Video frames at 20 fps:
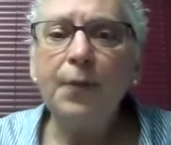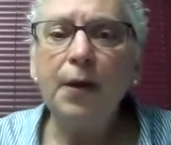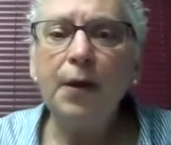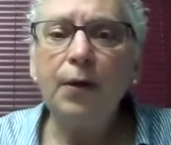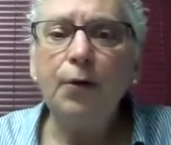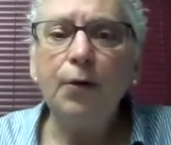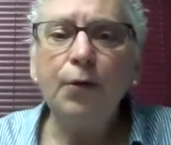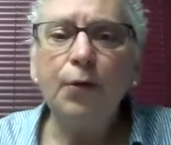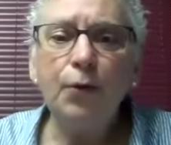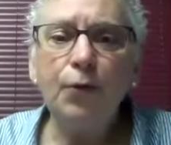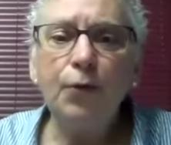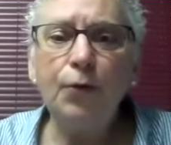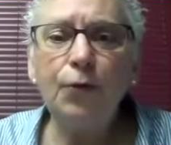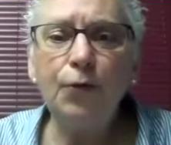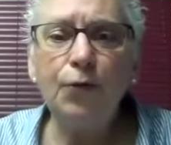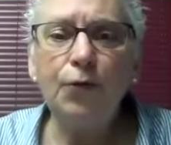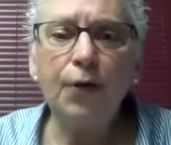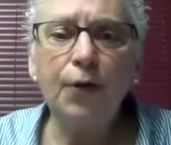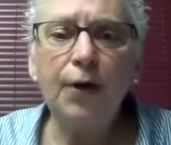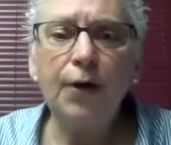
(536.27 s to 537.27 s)

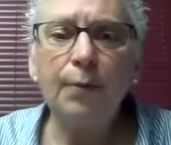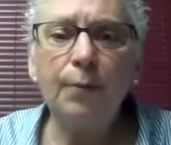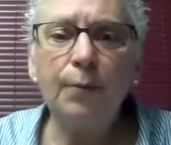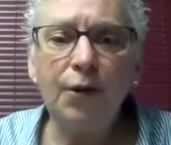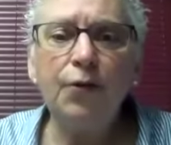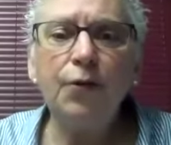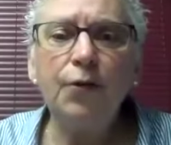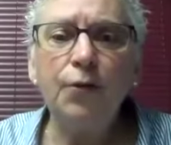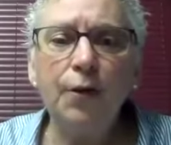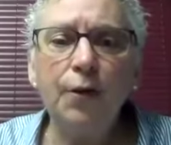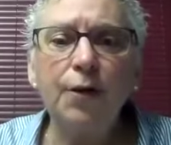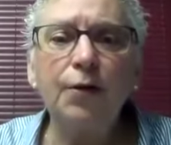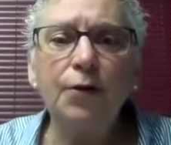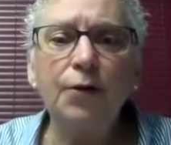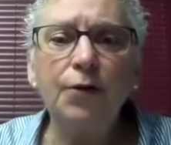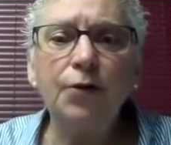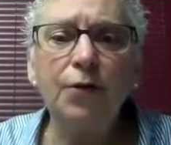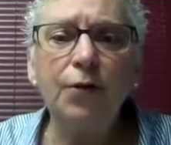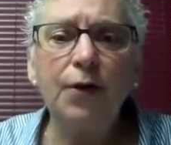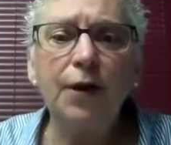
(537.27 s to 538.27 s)
those
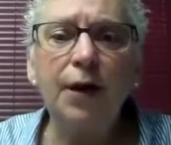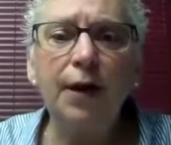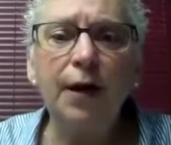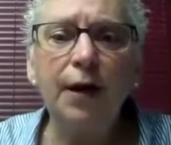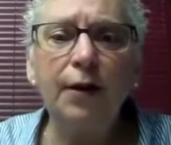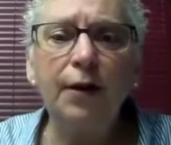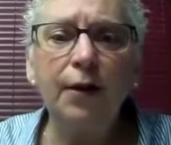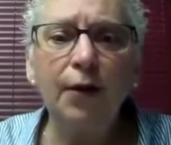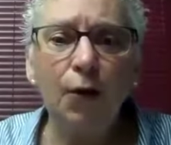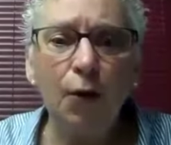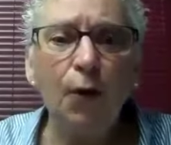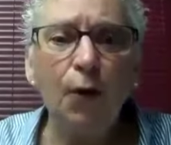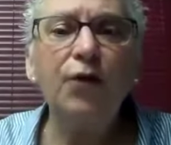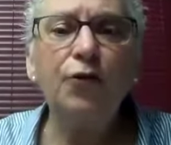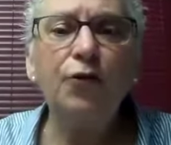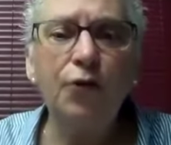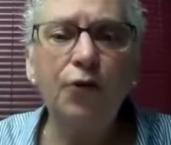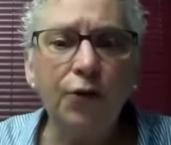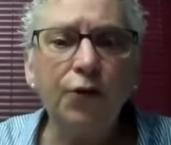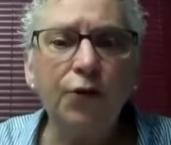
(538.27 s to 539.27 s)
materials and the
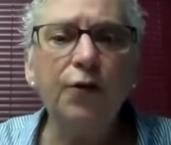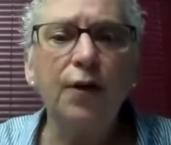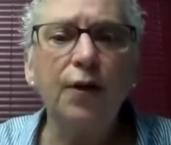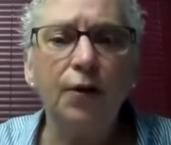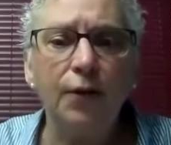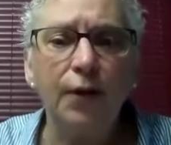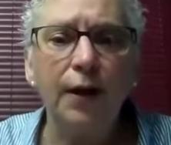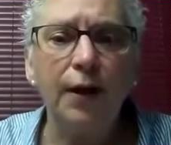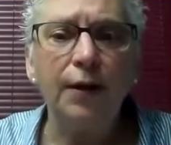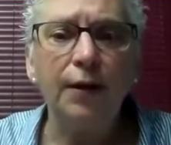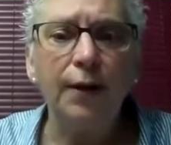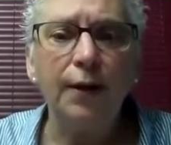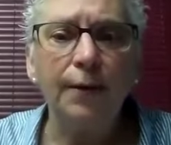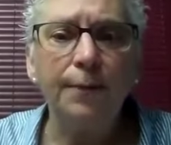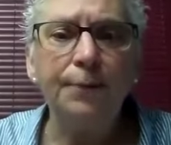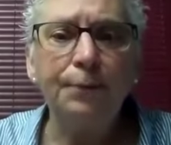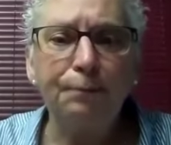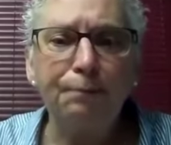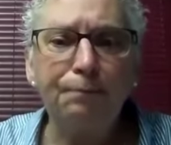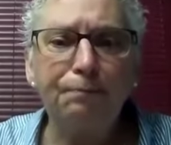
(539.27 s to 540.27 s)
questions that are in
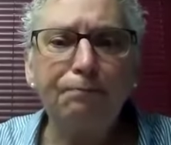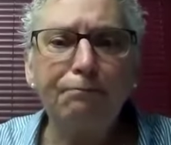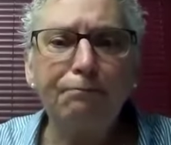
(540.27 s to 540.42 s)
them.